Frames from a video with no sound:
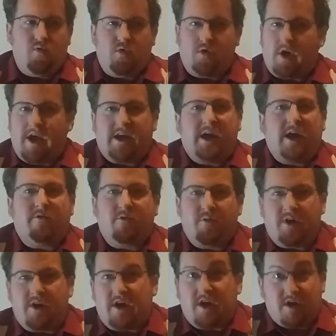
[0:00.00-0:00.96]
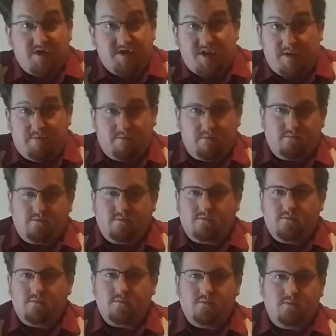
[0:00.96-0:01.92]
like everybody else, I
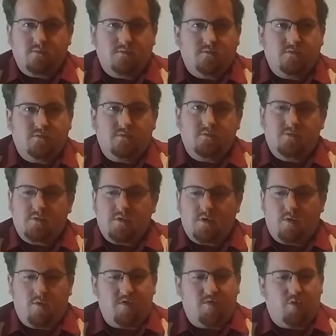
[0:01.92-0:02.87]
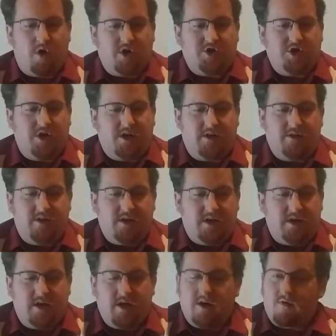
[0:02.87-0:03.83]
was watching
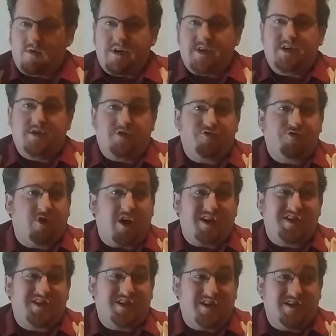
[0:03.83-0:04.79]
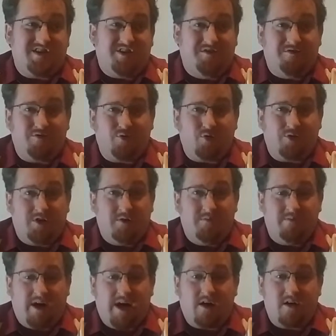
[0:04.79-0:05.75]
the recent atrocities unfold
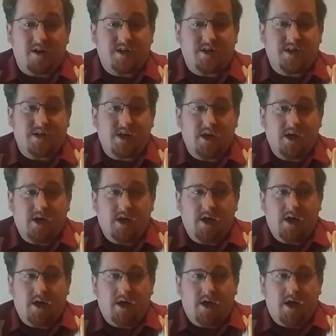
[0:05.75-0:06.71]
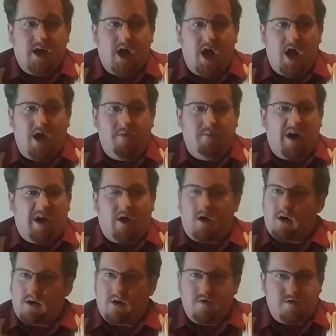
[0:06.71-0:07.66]
in Paris. My
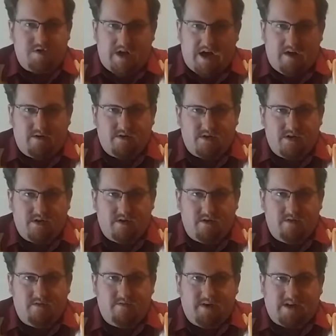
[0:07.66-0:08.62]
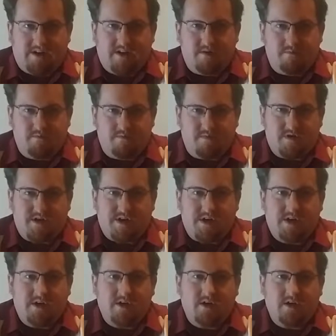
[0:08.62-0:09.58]
heart goes out to the
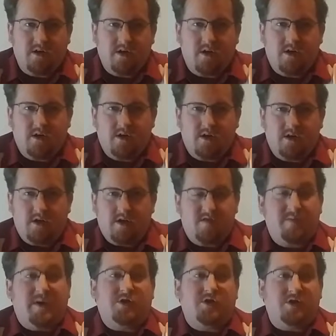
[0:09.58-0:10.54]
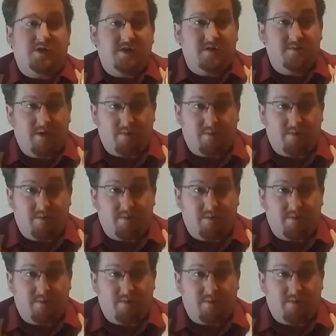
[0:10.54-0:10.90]
victims, especially to the